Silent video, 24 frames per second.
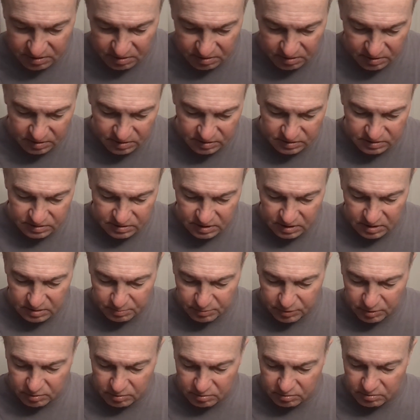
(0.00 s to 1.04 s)
Garden
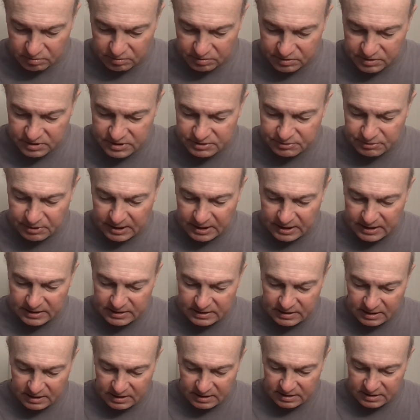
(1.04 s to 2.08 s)
Polar
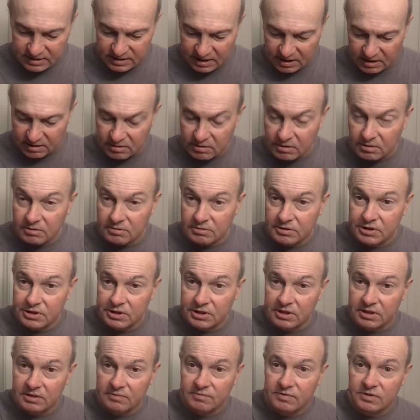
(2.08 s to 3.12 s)
Green Tallow
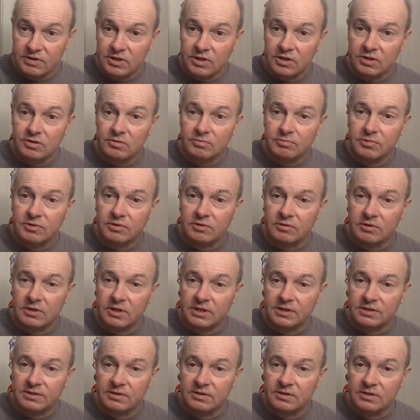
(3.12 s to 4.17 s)
Shave Soap
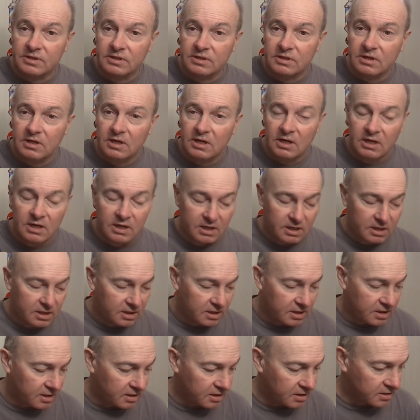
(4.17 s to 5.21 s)
right there.
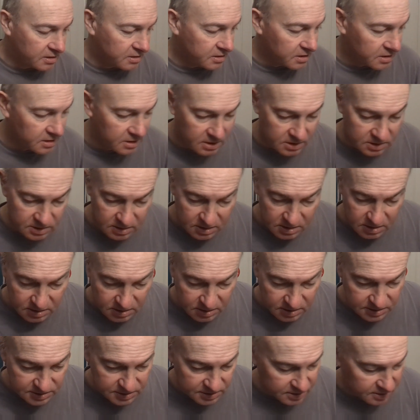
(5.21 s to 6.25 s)
And
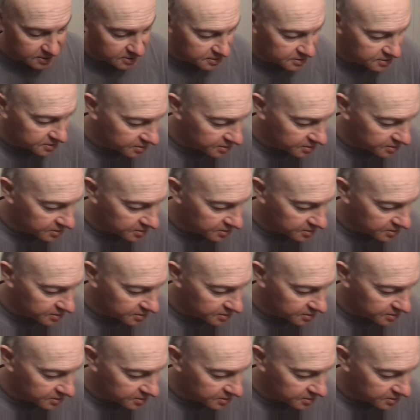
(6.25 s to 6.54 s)
let's get